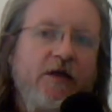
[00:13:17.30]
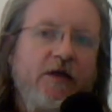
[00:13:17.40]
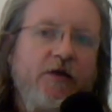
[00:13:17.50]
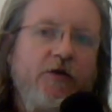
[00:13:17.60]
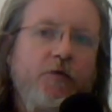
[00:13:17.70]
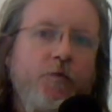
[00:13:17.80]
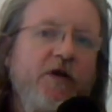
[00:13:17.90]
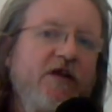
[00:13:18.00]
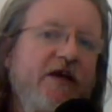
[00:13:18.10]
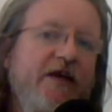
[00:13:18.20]
you
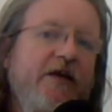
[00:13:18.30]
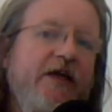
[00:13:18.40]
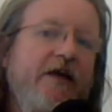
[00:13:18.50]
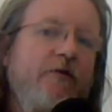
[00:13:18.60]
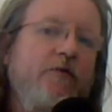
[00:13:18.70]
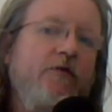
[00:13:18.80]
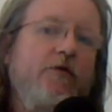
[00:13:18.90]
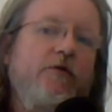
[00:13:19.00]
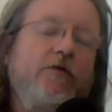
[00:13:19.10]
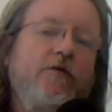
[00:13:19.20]
will
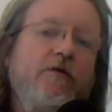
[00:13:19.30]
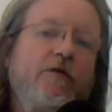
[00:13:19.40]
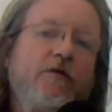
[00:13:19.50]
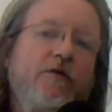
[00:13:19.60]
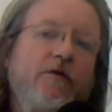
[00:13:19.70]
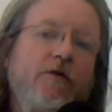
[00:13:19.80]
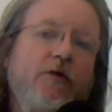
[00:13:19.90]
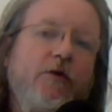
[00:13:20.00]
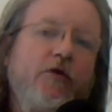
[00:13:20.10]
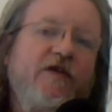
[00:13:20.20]
encounter
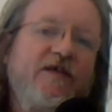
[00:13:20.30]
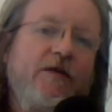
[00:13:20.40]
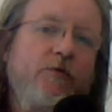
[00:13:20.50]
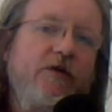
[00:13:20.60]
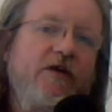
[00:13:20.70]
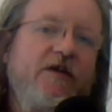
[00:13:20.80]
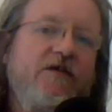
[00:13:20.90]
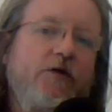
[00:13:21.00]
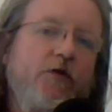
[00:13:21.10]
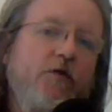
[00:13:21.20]
a
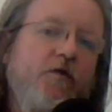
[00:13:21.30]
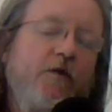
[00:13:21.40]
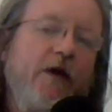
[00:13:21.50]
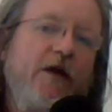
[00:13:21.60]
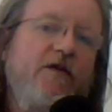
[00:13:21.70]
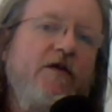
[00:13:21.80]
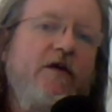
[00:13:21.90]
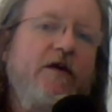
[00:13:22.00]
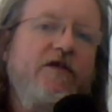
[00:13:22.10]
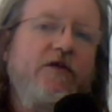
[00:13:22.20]
series of
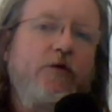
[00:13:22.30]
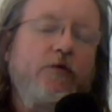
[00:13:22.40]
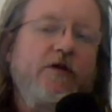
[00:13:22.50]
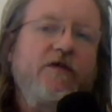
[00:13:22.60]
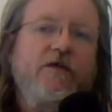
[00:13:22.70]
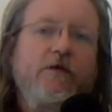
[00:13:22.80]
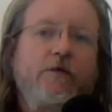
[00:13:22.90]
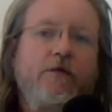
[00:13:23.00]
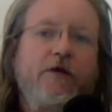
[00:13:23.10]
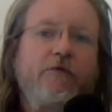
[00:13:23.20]
ATS units
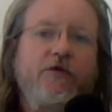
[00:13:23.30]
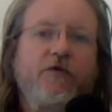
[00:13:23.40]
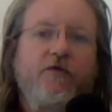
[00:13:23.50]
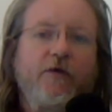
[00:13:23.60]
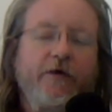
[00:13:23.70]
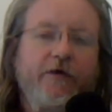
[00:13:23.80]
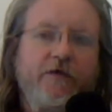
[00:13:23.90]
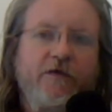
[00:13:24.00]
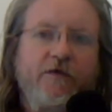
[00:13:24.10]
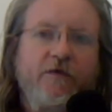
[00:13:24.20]
throughout your
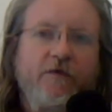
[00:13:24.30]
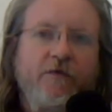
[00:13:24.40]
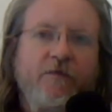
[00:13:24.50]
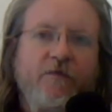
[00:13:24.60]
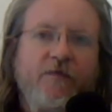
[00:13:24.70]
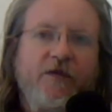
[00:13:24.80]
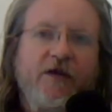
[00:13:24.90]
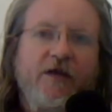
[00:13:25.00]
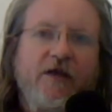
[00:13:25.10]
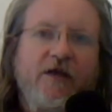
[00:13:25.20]
flight
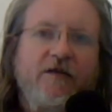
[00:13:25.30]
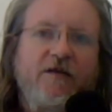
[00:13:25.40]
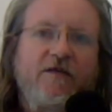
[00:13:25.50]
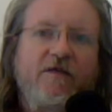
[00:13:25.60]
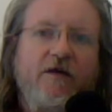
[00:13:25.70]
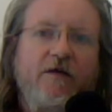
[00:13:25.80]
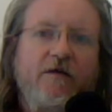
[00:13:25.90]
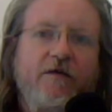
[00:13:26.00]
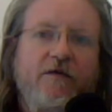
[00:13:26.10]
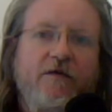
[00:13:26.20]
that
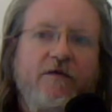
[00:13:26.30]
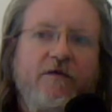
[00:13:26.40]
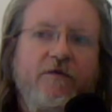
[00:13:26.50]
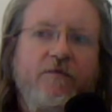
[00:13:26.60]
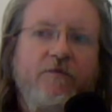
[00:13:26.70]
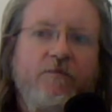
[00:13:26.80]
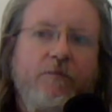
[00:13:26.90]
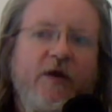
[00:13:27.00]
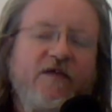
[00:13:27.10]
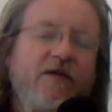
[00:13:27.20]
are
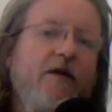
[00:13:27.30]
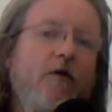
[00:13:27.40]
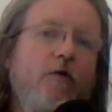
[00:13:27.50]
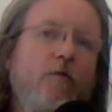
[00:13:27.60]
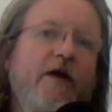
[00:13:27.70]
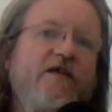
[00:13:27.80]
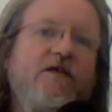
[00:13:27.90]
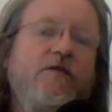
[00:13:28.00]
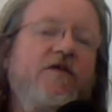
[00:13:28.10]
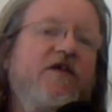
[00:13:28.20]
basically always
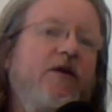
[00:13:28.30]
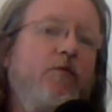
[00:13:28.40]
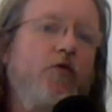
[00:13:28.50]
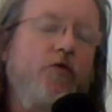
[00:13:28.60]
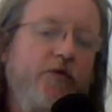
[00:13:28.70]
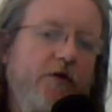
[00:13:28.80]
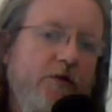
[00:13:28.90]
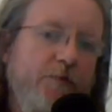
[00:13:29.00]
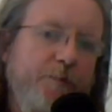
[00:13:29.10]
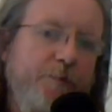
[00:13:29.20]
in the same order.
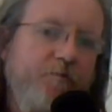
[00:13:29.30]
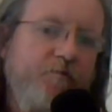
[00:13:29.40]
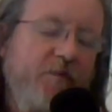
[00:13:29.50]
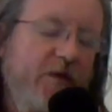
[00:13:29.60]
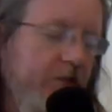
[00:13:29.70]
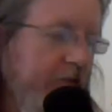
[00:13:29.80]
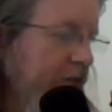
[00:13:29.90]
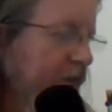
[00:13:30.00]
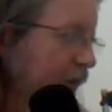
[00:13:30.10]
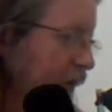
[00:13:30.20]
All
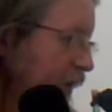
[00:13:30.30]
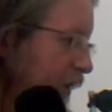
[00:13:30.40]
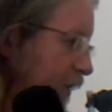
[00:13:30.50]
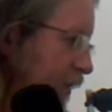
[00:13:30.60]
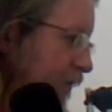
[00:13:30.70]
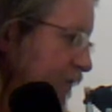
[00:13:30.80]
right? Let's